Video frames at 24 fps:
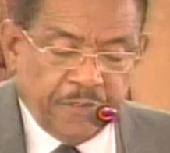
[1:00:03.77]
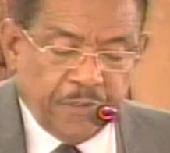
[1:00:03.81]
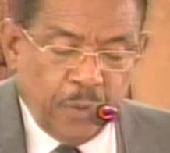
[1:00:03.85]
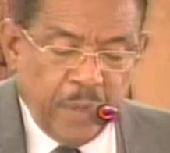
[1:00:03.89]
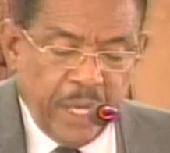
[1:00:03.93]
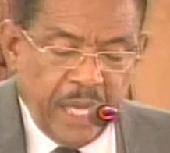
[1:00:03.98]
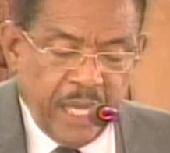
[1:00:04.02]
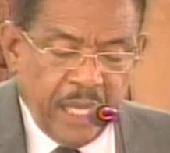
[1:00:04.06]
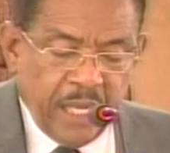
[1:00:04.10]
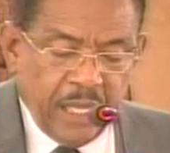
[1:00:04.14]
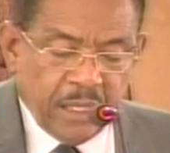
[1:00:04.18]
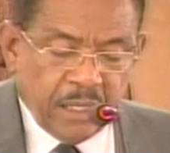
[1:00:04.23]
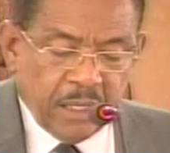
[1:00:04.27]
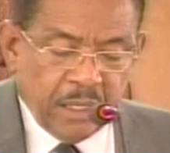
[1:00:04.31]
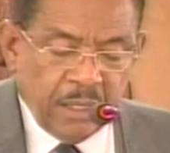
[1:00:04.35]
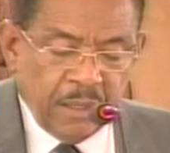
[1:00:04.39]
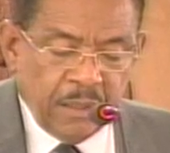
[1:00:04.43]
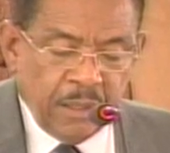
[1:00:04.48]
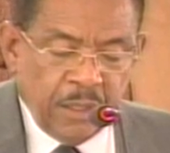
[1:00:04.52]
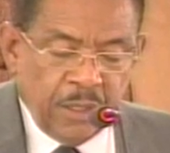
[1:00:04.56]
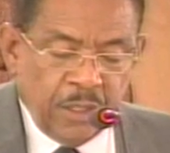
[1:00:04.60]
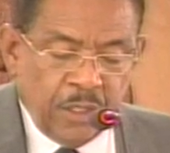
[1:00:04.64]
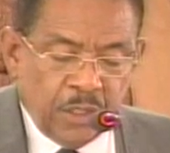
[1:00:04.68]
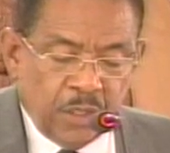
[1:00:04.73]
ways
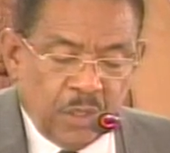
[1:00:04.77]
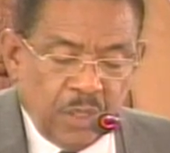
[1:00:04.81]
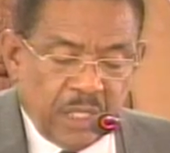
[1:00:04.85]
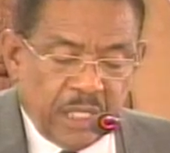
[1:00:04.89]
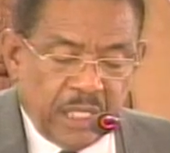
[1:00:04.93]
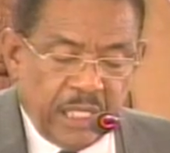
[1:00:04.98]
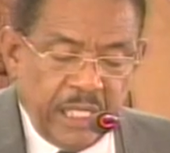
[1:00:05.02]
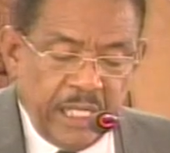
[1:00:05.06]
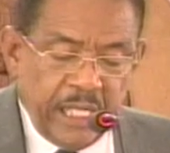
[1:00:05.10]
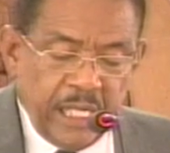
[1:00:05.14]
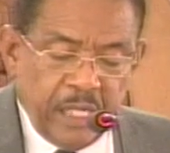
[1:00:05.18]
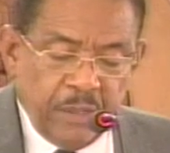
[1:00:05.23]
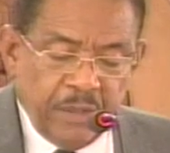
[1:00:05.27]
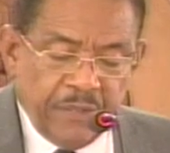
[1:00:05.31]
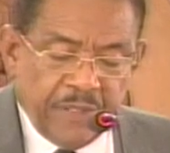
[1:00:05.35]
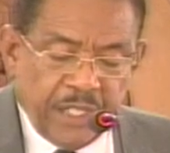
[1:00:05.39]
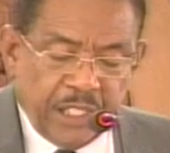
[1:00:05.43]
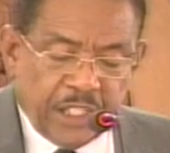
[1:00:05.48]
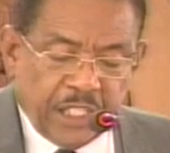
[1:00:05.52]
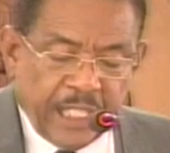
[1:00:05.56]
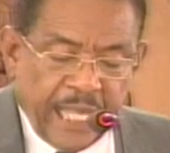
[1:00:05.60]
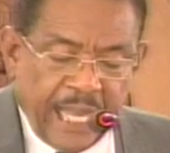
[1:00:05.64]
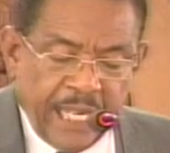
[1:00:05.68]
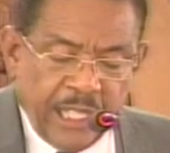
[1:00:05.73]
to deal with the
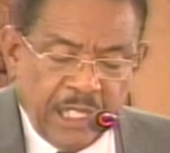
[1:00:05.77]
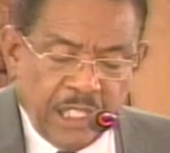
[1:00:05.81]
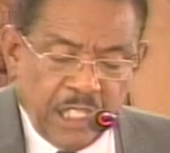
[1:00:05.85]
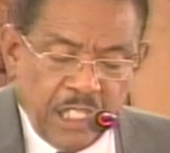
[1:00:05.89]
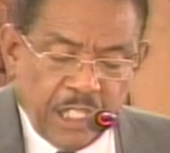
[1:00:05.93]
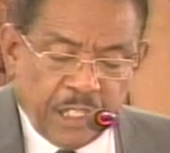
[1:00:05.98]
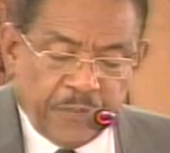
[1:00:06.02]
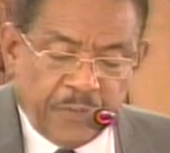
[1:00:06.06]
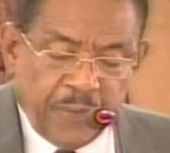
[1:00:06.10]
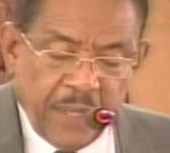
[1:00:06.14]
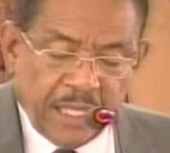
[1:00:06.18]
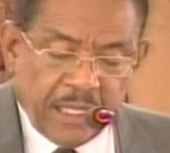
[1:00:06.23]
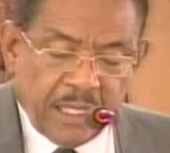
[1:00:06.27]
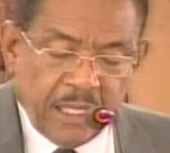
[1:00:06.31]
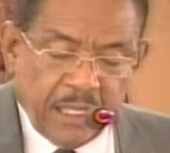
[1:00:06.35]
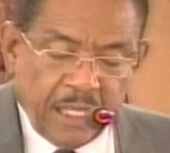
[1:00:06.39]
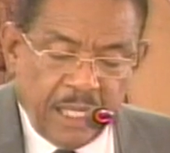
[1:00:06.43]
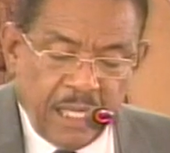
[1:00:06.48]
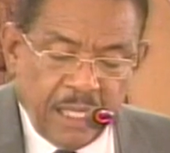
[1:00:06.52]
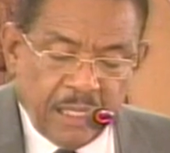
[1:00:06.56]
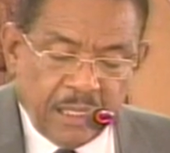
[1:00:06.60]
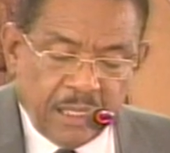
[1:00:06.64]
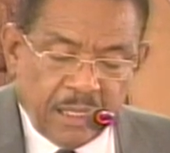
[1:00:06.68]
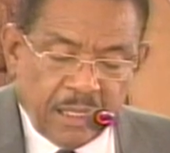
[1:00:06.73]
challenges facing
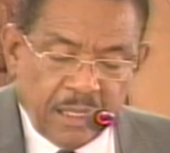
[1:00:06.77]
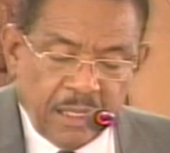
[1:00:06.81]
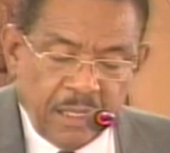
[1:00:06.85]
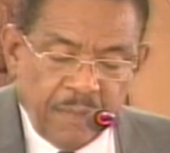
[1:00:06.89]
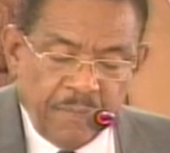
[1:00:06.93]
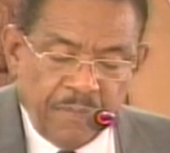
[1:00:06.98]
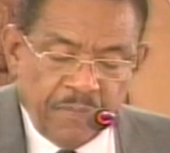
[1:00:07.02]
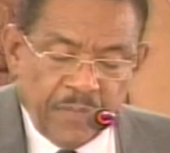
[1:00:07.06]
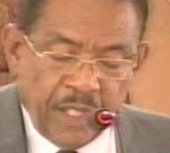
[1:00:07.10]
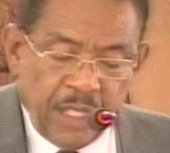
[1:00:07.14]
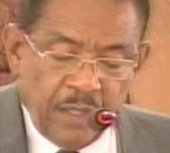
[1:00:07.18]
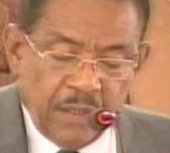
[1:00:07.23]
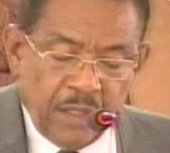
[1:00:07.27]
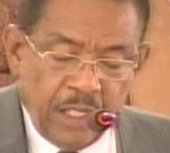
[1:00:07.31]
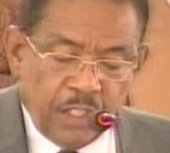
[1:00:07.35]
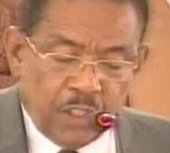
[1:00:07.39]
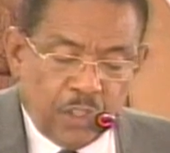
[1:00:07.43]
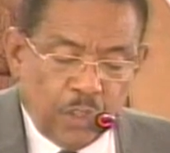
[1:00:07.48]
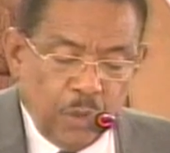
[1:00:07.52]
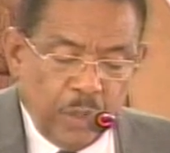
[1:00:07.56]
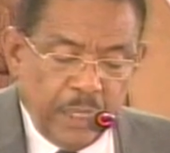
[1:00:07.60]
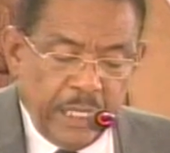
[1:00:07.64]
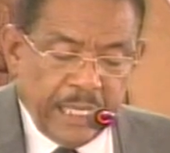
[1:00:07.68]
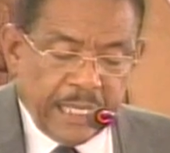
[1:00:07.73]
us in
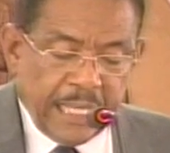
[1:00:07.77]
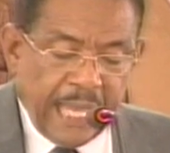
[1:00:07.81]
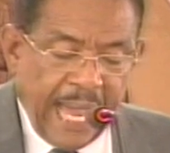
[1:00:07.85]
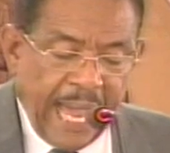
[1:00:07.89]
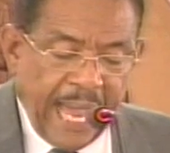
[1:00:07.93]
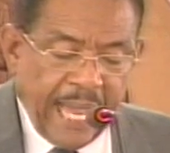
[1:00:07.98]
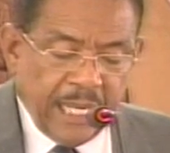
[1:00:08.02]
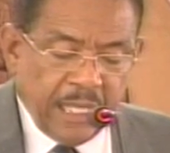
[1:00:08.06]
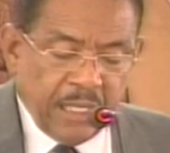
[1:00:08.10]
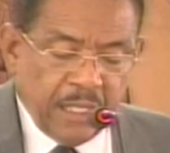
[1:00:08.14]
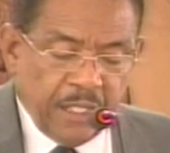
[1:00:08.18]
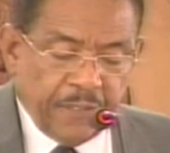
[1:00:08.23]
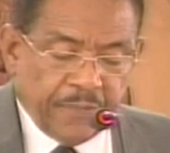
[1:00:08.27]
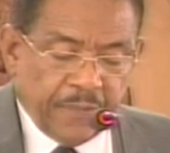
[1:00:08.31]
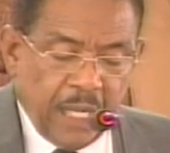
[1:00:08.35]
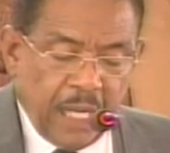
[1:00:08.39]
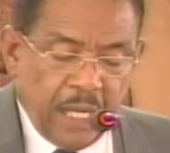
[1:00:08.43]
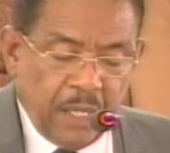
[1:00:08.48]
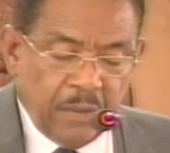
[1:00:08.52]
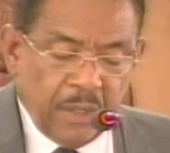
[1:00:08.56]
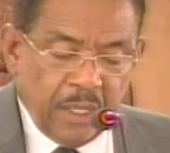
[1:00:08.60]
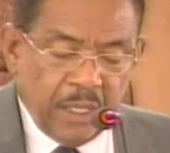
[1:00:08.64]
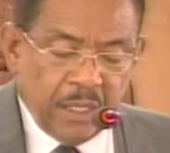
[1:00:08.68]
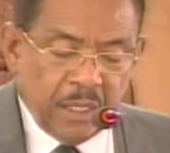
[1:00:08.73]
this unique island of
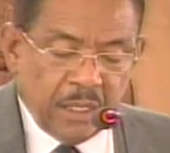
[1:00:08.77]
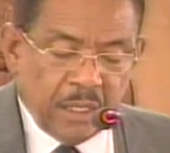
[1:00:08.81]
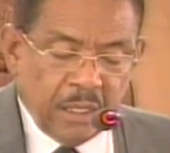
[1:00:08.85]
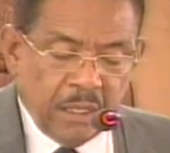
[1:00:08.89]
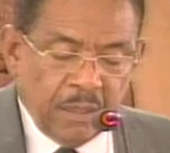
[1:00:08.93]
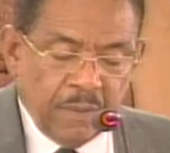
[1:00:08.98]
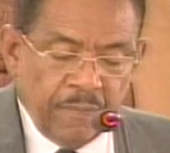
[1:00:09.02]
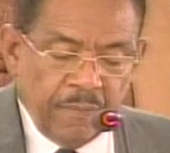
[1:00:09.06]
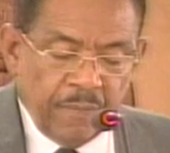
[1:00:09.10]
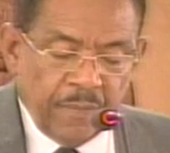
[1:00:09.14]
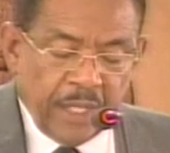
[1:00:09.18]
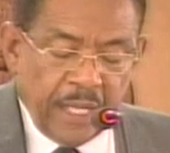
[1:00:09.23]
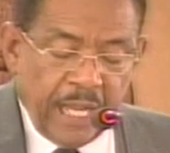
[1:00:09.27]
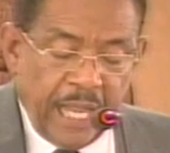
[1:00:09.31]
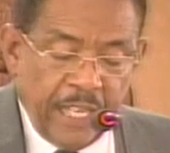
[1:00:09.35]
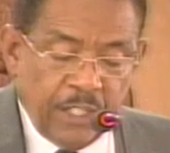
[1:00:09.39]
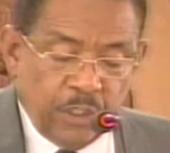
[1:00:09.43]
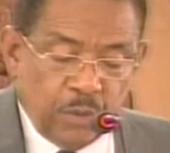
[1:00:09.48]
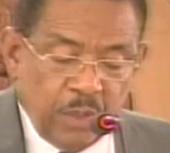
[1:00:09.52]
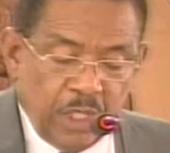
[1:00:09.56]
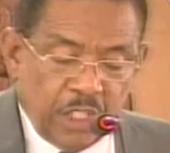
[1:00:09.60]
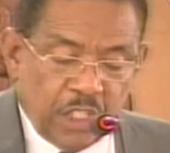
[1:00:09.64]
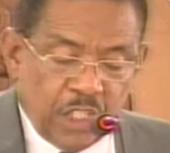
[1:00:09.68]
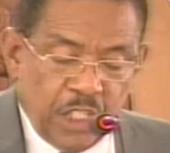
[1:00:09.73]
ours and
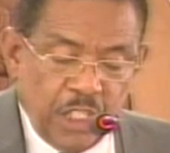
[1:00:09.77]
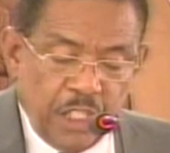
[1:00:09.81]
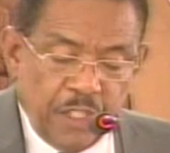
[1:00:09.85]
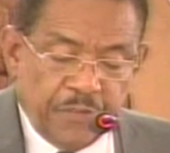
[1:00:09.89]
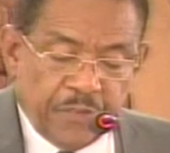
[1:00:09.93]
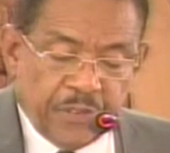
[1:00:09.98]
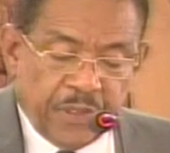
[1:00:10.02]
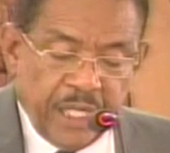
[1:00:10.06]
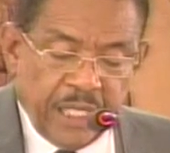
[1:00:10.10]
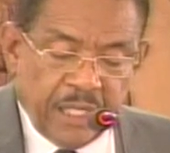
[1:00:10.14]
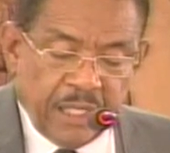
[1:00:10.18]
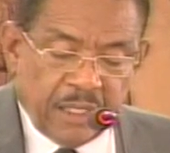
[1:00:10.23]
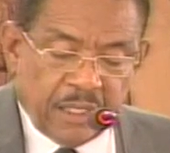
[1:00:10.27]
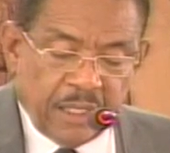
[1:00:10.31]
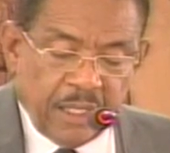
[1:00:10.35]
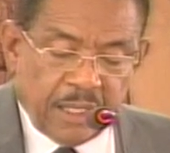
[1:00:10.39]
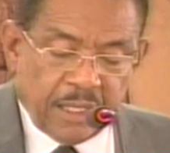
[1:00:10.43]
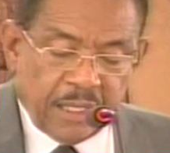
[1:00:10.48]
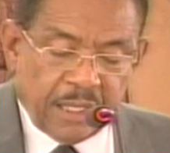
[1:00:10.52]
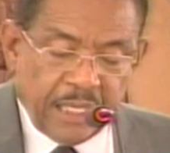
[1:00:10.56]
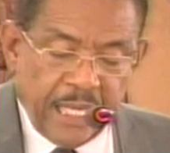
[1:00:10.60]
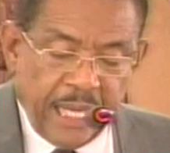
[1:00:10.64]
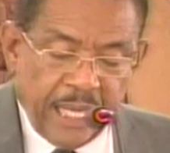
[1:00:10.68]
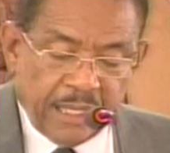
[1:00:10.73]
to achieve greater
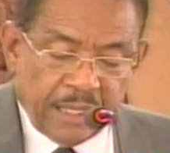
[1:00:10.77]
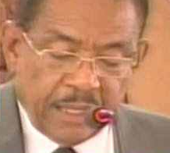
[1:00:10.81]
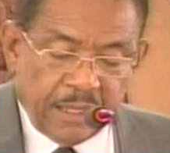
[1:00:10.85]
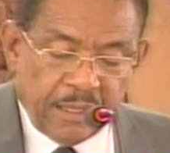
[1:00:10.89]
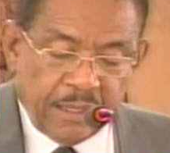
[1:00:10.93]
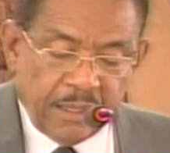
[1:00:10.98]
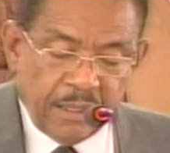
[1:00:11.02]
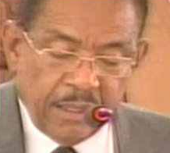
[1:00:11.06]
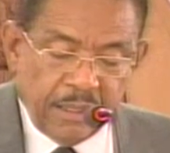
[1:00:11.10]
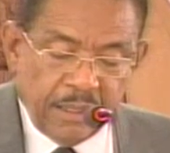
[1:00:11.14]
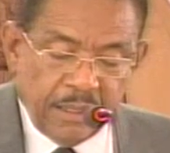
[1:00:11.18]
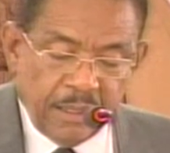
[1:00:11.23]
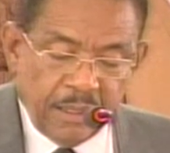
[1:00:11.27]
success.